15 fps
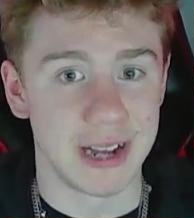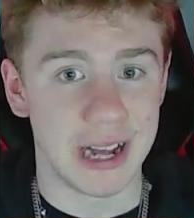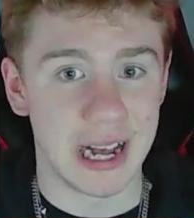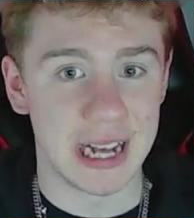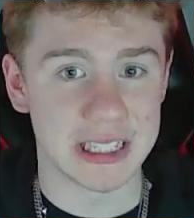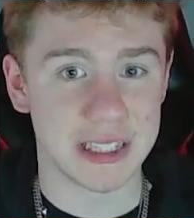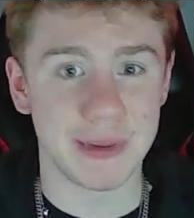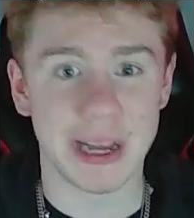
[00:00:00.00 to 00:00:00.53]

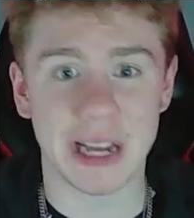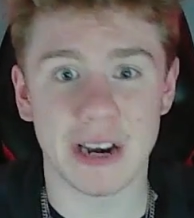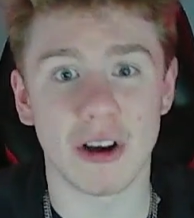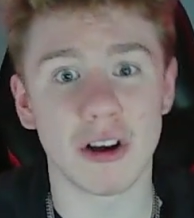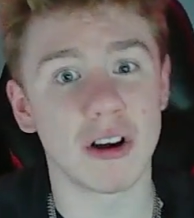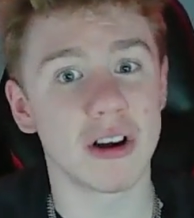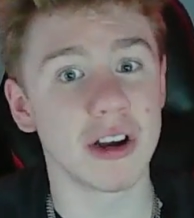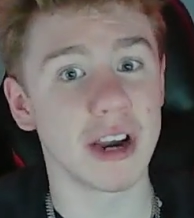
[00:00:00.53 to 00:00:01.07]
Esteban
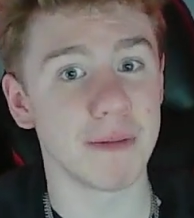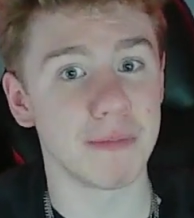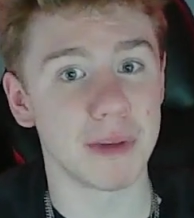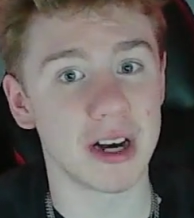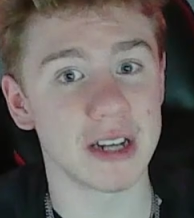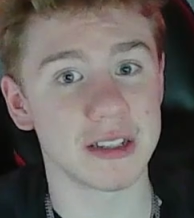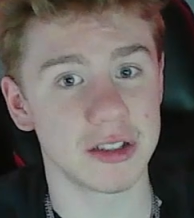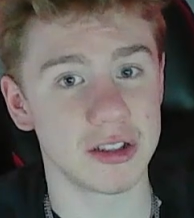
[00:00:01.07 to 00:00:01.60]
Ocon, I'm
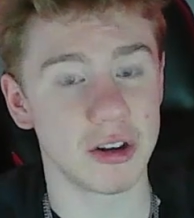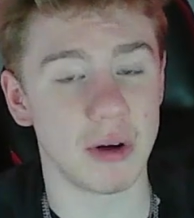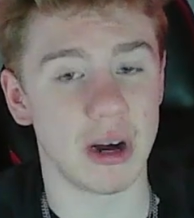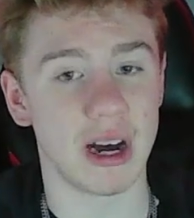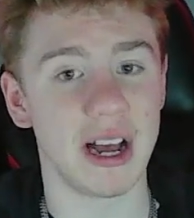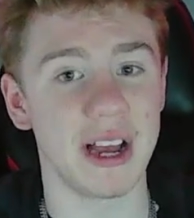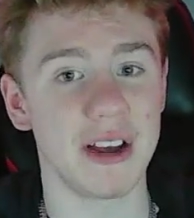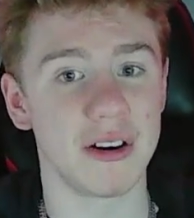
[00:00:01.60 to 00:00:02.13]
not so
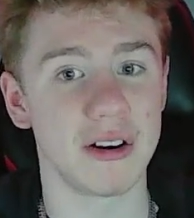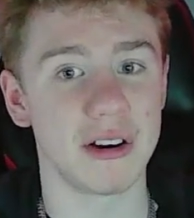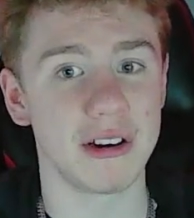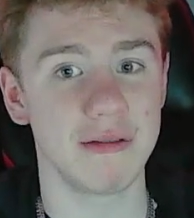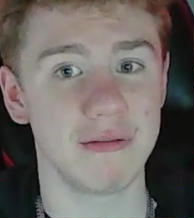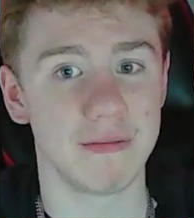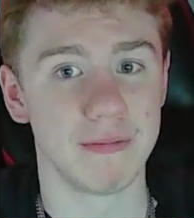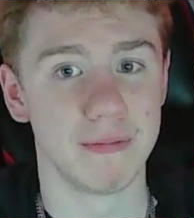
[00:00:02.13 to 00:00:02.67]
high on.
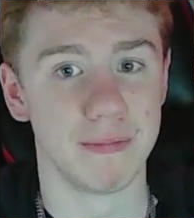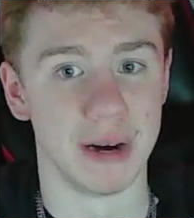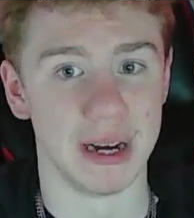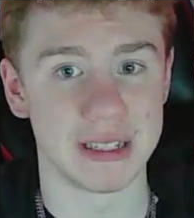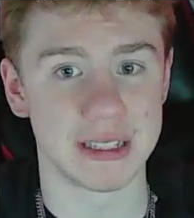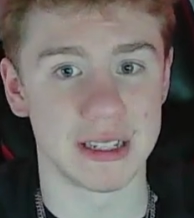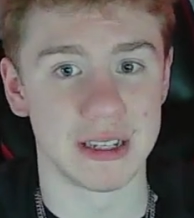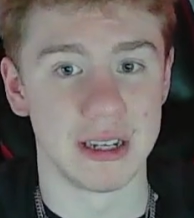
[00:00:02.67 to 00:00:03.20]
But
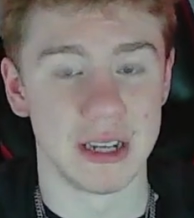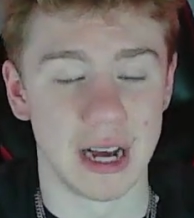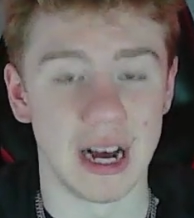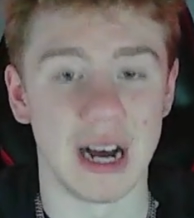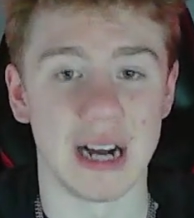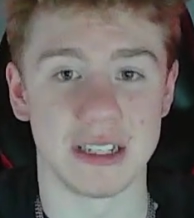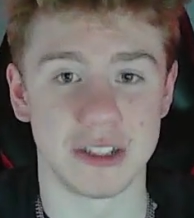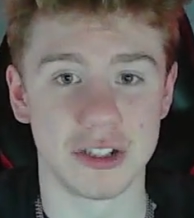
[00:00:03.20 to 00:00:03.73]

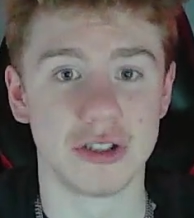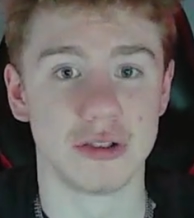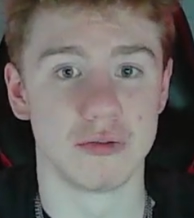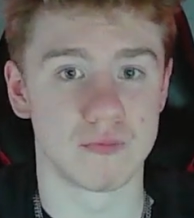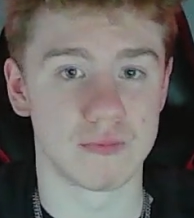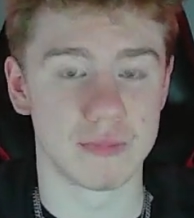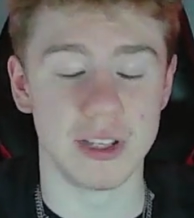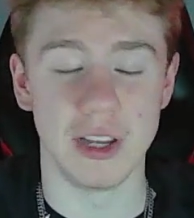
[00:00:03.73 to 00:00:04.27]

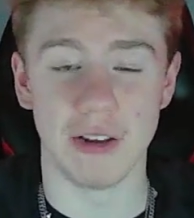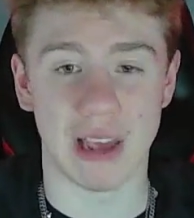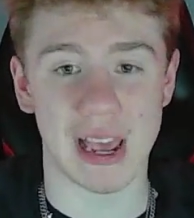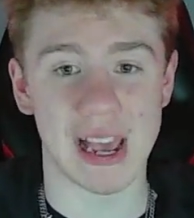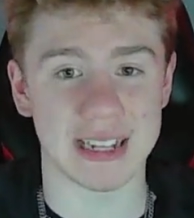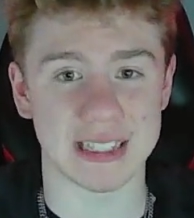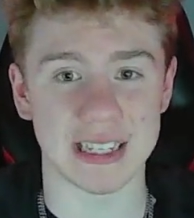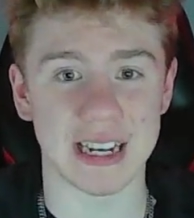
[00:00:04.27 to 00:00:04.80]
you
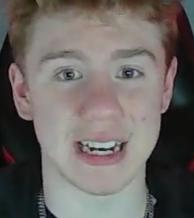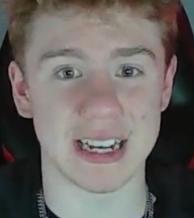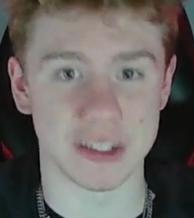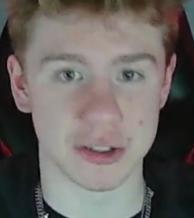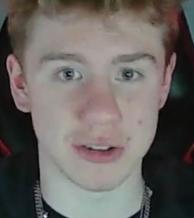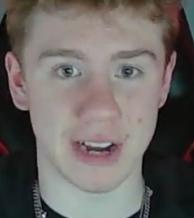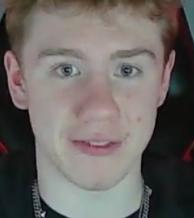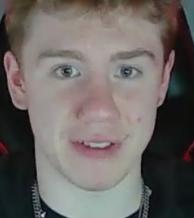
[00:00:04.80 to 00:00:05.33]
can't deny his
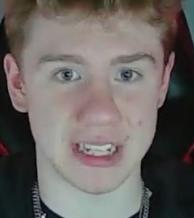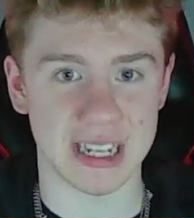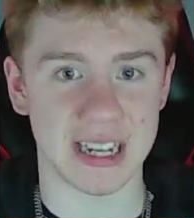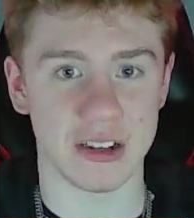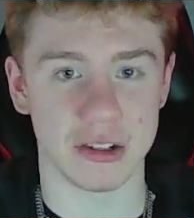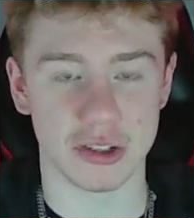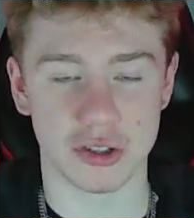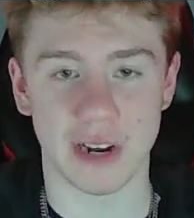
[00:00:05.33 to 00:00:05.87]
driving
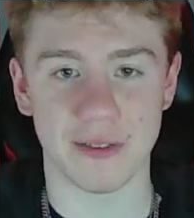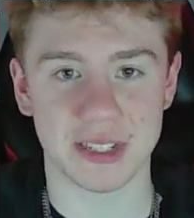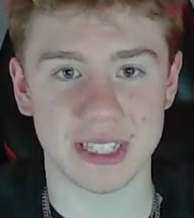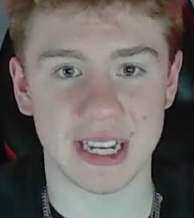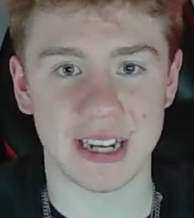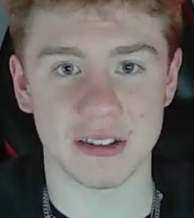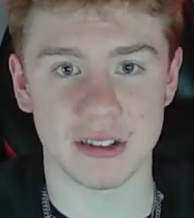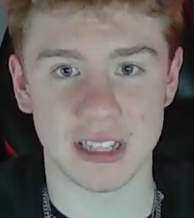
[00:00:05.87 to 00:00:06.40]
talent. Driving
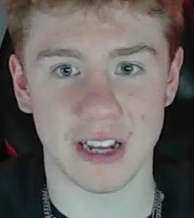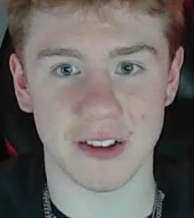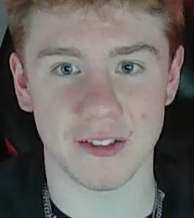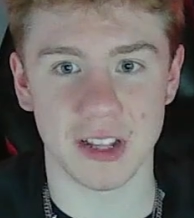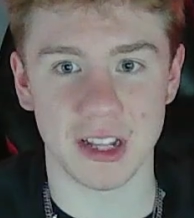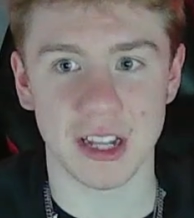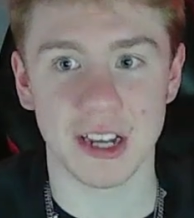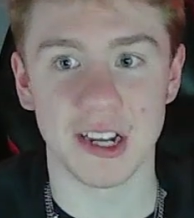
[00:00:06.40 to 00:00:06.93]
talent's
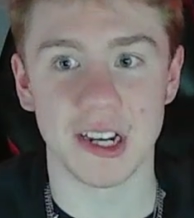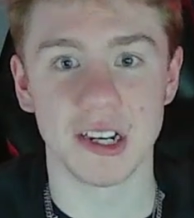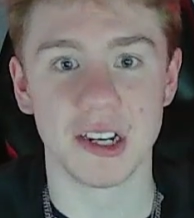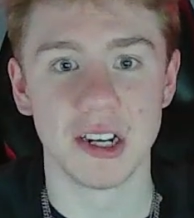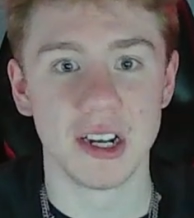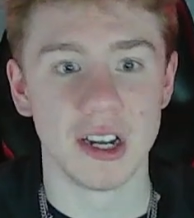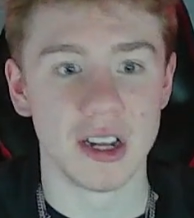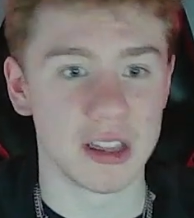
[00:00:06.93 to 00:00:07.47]
definitely there.
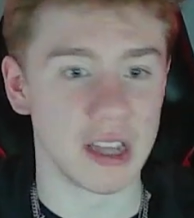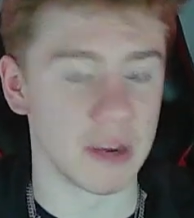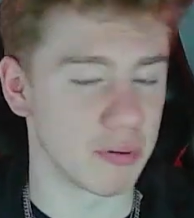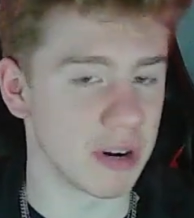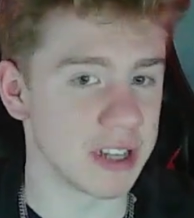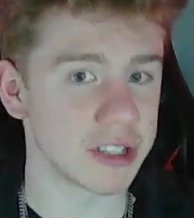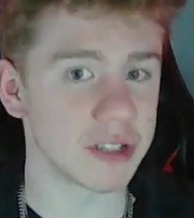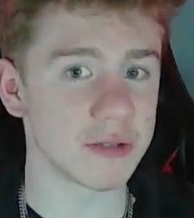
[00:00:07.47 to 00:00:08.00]
The
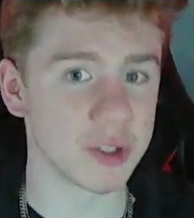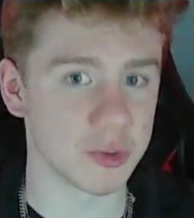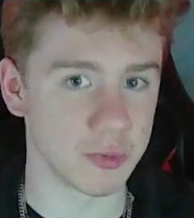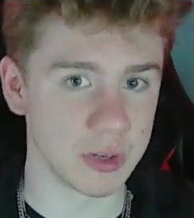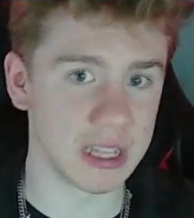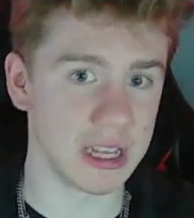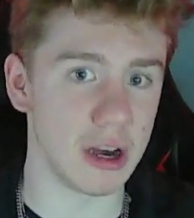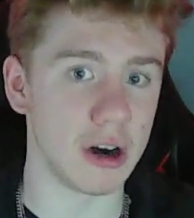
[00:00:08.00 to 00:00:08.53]
pressure was
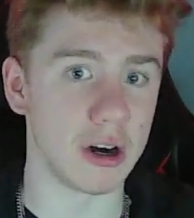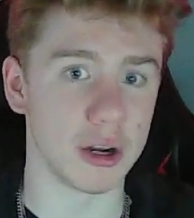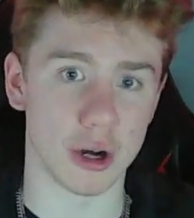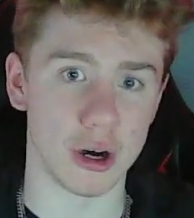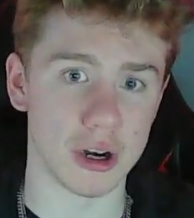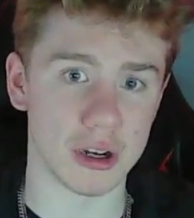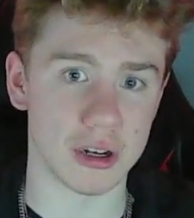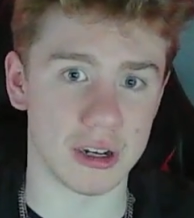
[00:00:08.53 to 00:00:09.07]
really on
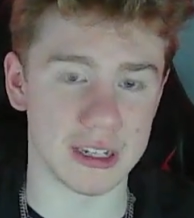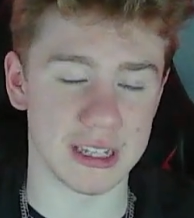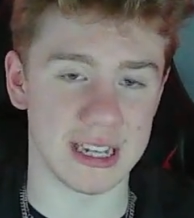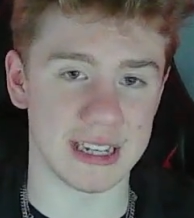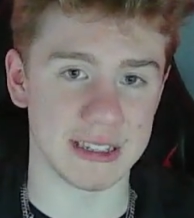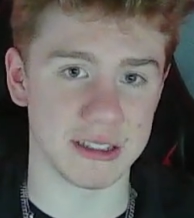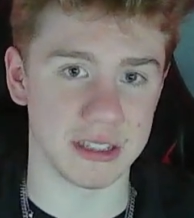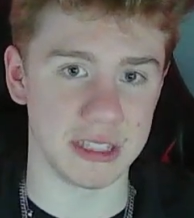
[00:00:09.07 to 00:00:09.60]
Ocon
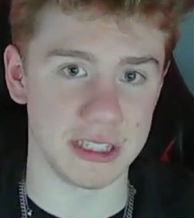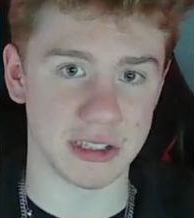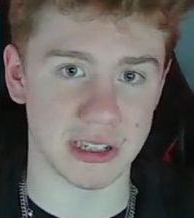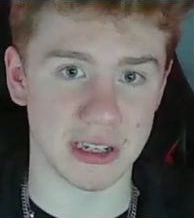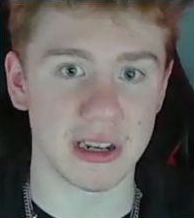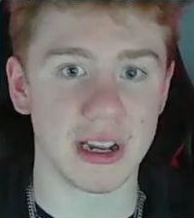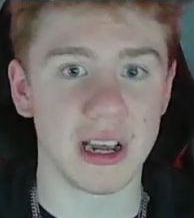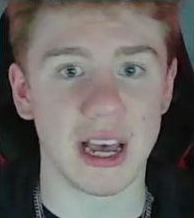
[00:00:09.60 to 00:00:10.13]
last season,
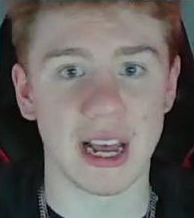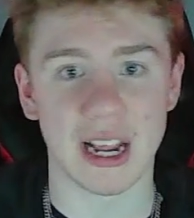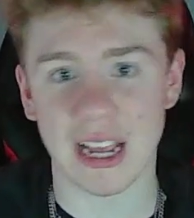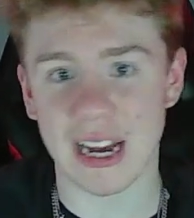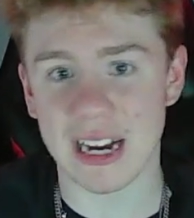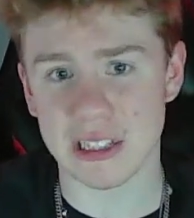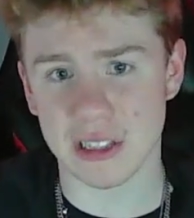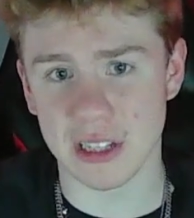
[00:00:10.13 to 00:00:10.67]
and
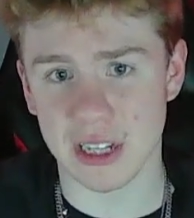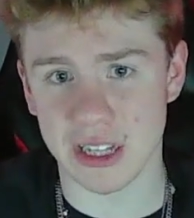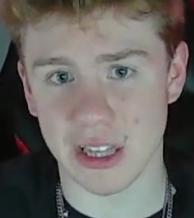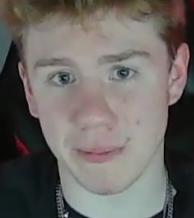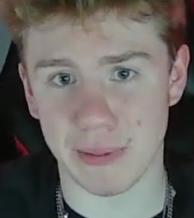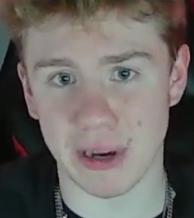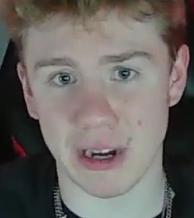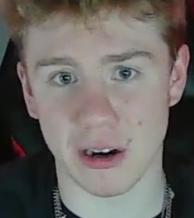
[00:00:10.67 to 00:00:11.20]
Gasly got the
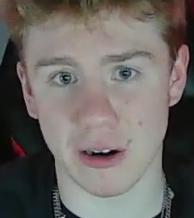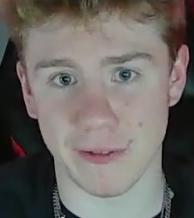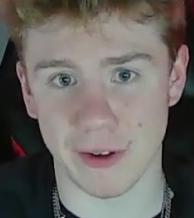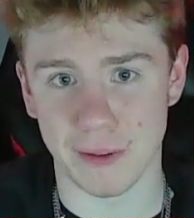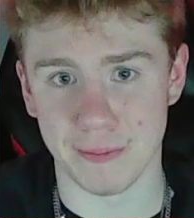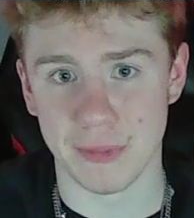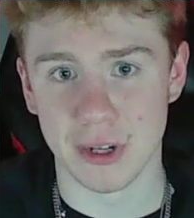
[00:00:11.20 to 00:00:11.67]
better of him.